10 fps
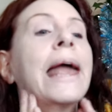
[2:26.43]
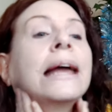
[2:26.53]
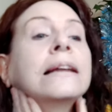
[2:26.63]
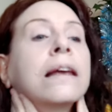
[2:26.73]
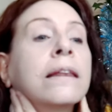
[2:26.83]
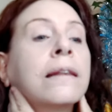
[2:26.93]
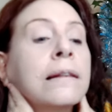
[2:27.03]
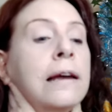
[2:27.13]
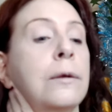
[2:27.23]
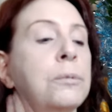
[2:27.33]
And on the
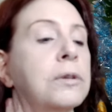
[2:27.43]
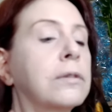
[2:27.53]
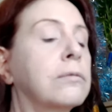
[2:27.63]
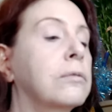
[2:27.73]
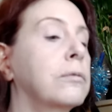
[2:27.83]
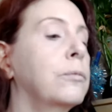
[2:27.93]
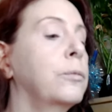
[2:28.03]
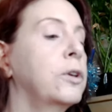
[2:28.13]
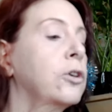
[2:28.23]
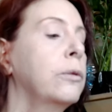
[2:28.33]
lips,
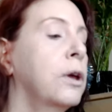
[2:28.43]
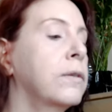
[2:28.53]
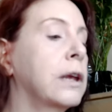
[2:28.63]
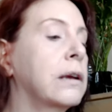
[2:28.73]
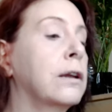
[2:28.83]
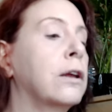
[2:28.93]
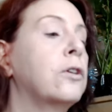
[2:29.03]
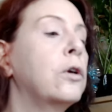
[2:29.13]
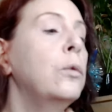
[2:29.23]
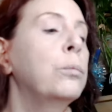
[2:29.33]
which I wasn't going to
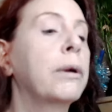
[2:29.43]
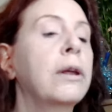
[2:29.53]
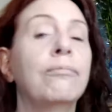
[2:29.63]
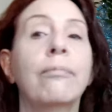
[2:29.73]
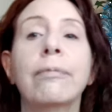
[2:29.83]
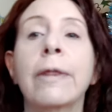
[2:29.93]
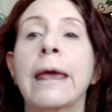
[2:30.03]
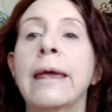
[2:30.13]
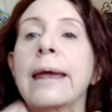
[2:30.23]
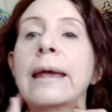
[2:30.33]
do, but
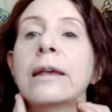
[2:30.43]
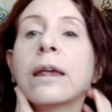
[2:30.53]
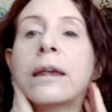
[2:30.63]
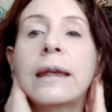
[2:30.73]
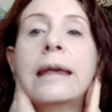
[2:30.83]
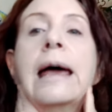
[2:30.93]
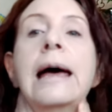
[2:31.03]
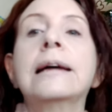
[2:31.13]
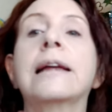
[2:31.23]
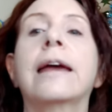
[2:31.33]

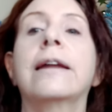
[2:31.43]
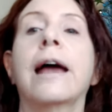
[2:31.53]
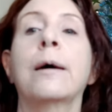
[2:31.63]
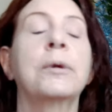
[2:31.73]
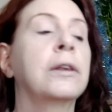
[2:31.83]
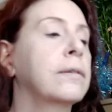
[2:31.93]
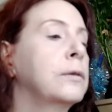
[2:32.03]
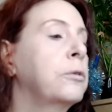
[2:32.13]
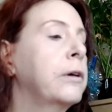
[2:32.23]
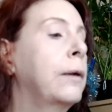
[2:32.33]
yeah, it happens
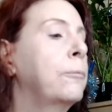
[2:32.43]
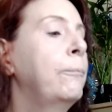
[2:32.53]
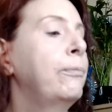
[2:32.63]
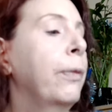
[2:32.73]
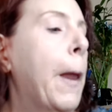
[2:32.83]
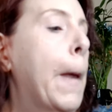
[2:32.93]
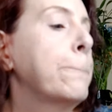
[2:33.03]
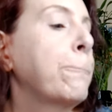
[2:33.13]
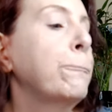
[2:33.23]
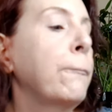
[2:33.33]
sometime.
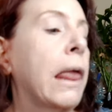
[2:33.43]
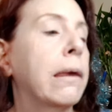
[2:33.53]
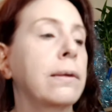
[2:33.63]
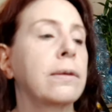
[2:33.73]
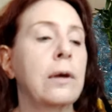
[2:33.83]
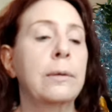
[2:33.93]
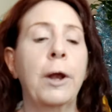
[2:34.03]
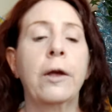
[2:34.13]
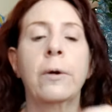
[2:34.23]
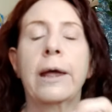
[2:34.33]
So I'm
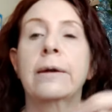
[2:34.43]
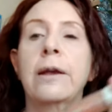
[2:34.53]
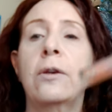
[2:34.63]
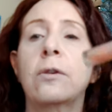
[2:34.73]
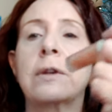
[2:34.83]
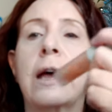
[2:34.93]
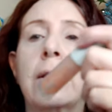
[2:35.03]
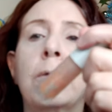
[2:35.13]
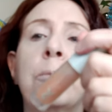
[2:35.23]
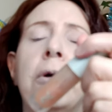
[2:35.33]
going to go ahead and use
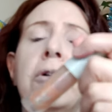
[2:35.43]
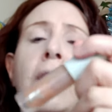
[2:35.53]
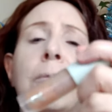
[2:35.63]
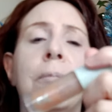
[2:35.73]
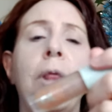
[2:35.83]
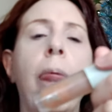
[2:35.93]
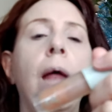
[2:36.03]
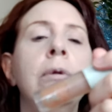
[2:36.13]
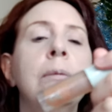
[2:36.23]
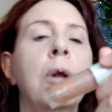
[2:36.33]
ColourPop, uh,
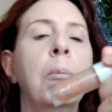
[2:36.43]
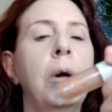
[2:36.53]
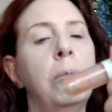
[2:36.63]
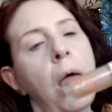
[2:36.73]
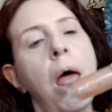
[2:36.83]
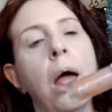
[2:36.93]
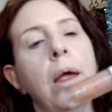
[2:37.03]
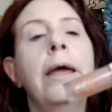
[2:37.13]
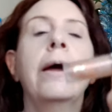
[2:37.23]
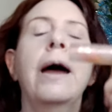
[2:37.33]
the
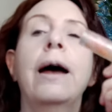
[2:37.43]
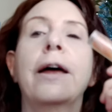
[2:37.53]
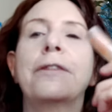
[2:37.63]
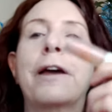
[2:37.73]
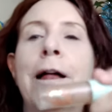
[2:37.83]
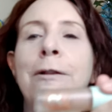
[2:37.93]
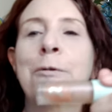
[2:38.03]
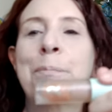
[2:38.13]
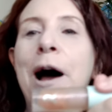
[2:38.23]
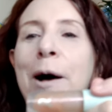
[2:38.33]

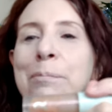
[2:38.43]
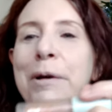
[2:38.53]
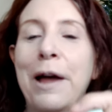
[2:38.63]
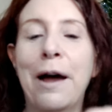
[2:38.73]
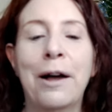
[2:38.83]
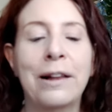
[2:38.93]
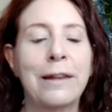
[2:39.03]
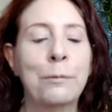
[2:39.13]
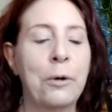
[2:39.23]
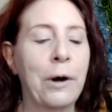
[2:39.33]
ColourPop uh,
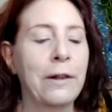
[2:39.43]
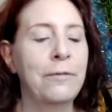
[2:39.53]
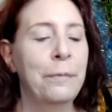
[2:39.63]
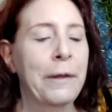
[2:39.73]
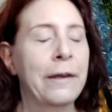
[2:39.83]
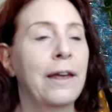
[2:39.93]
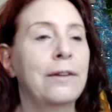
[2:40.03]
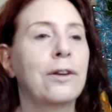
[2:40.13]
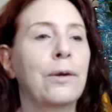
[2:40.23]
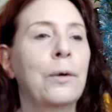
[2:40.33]
lip oil
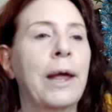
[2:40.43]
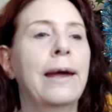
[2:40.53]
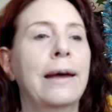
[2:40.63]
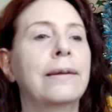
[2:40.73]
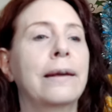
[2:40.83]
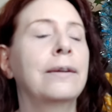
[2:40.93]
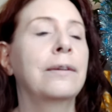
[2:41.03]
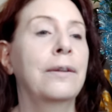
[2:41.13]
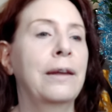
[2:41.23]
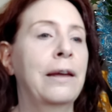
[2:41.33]
to go ahead
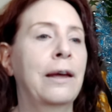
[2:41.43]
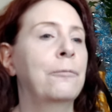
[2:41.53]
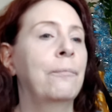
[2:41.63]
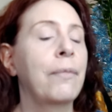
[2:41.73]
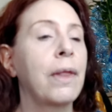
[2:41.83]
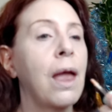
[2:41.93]
and um,